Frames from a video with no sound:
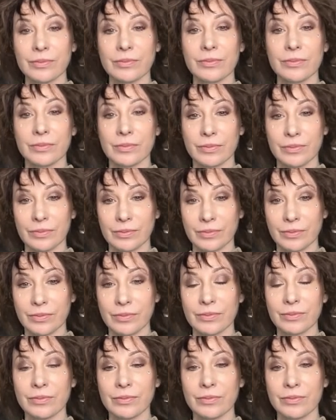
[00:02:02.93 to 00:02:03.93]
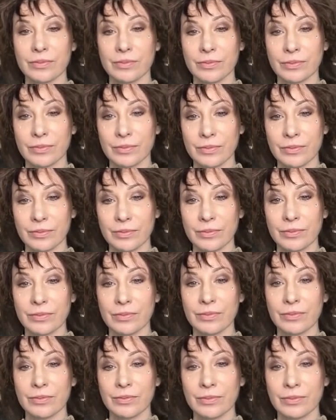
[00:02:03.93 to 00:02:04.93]

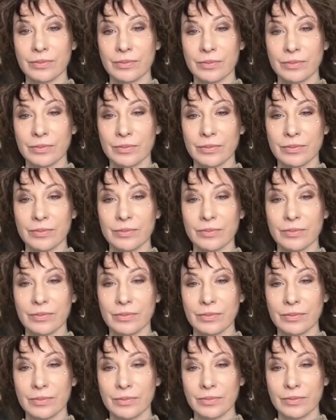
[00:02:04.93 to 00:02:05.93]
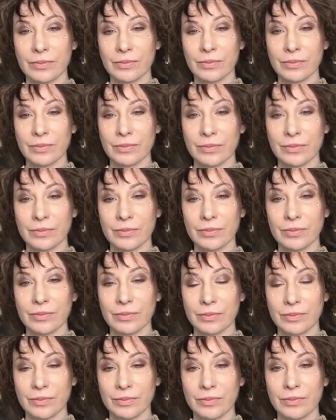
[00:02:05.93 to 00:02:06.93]

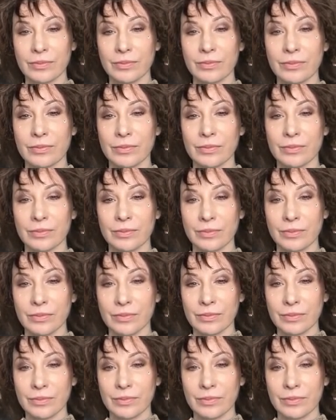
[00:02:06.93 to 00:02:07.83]
(silent)